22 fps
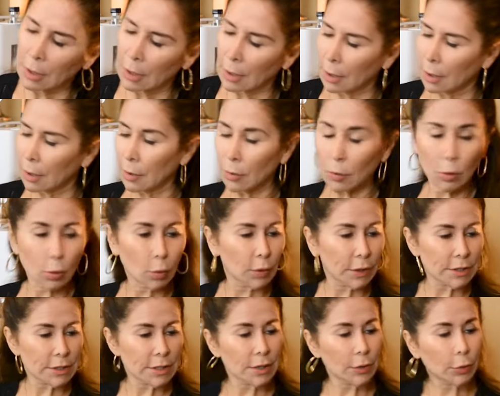And
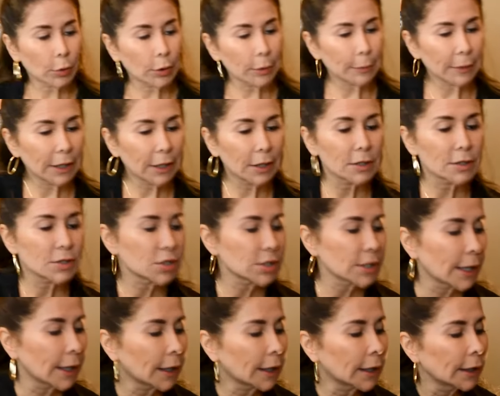always the 3 minute
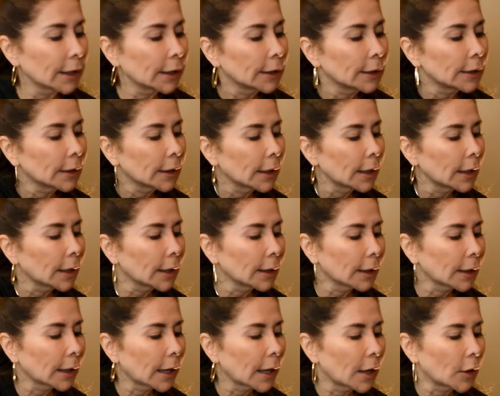check
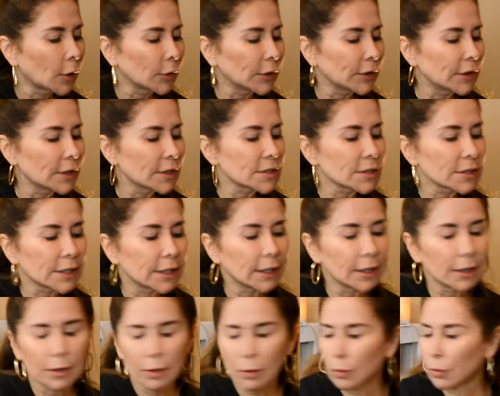how is the
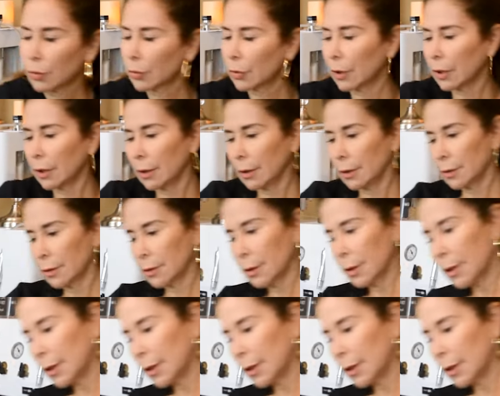skin doing.